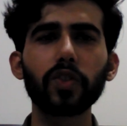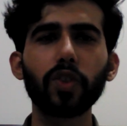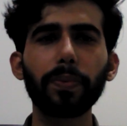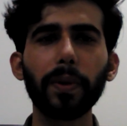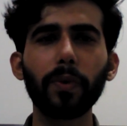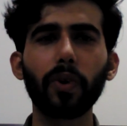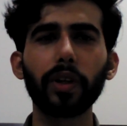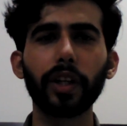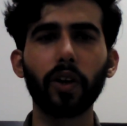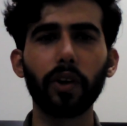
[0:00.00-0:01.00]
Supreme
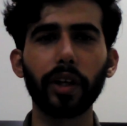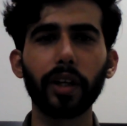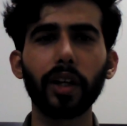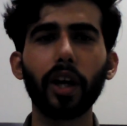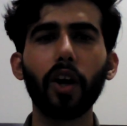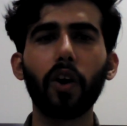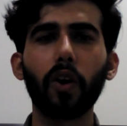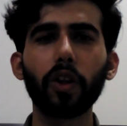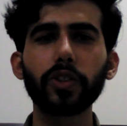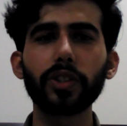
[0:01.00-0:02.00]
Court in order
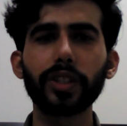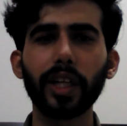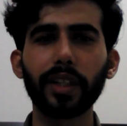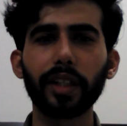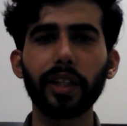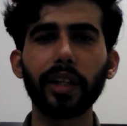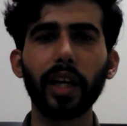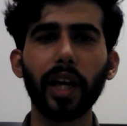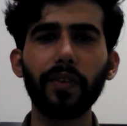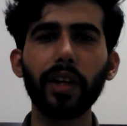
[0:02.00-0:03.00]
also stated that
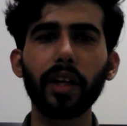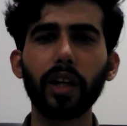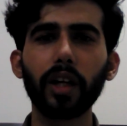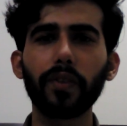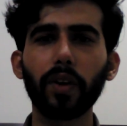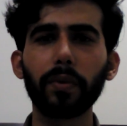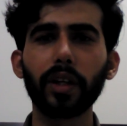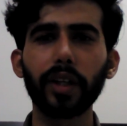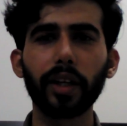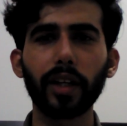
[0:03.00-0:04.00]
having heard from
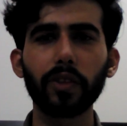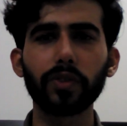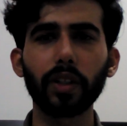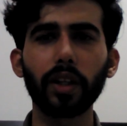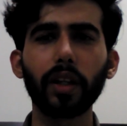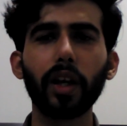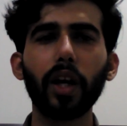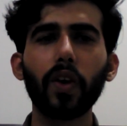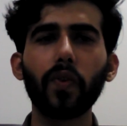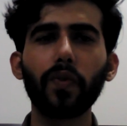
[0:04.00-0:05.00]
learned counsel,
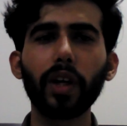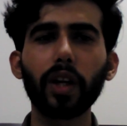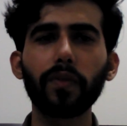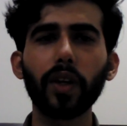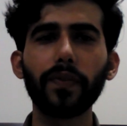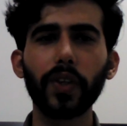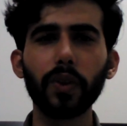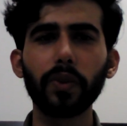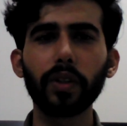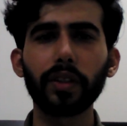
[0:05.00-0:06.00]
we are of the
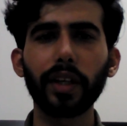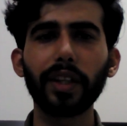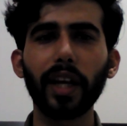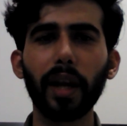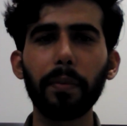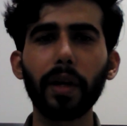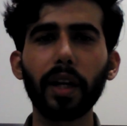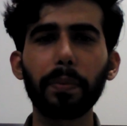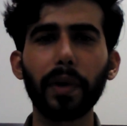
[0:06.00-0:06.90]
view that the ambit and